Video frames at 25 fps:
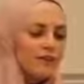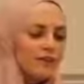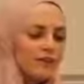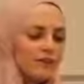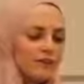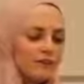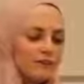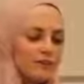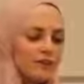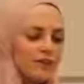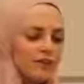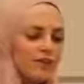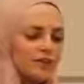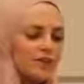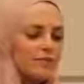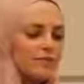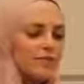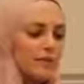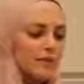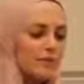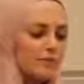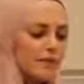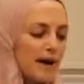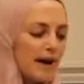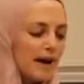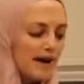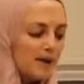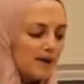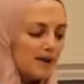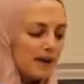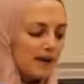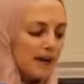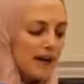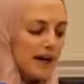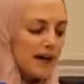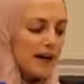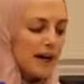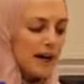we can talk a little bit about
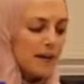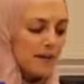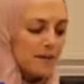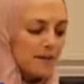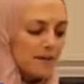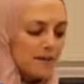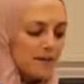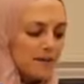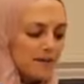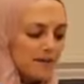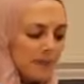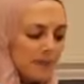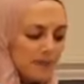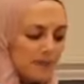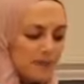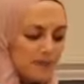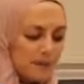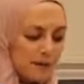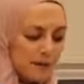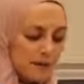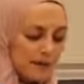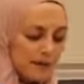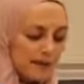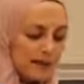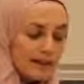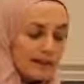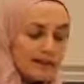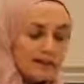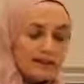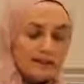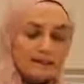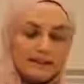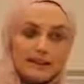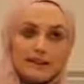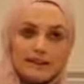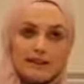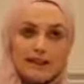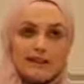the
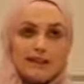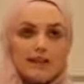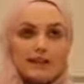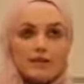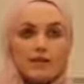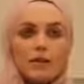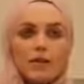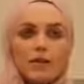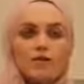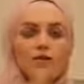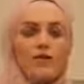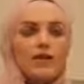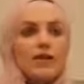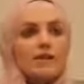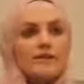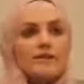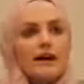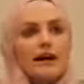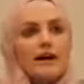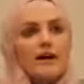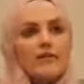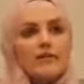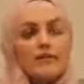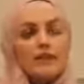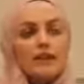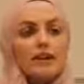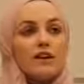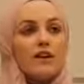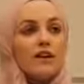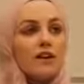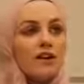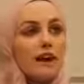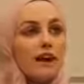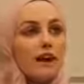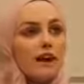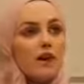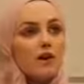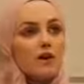experience that converts have. And
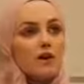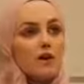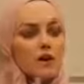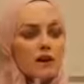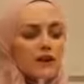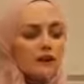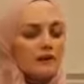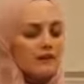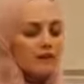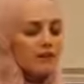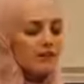they are quite